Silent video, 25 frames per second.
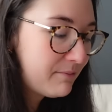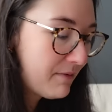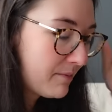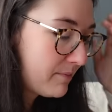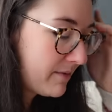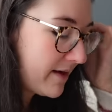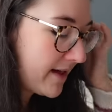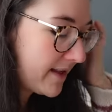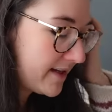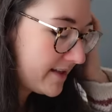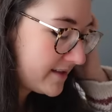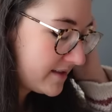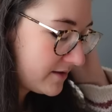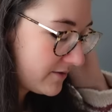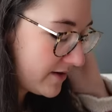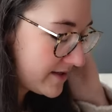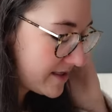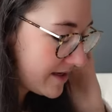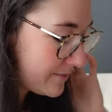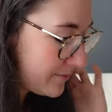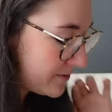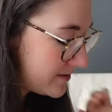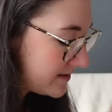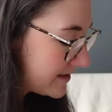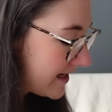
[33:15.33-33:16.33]
My plan is to write it
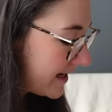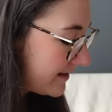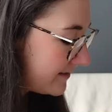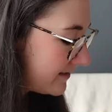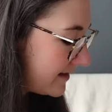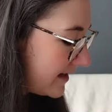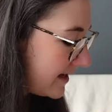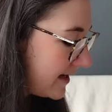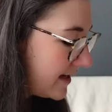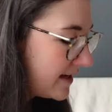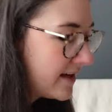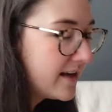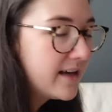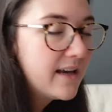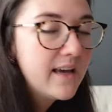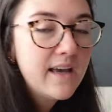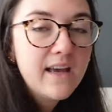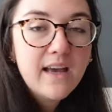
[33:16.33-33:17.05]
up on Saturday.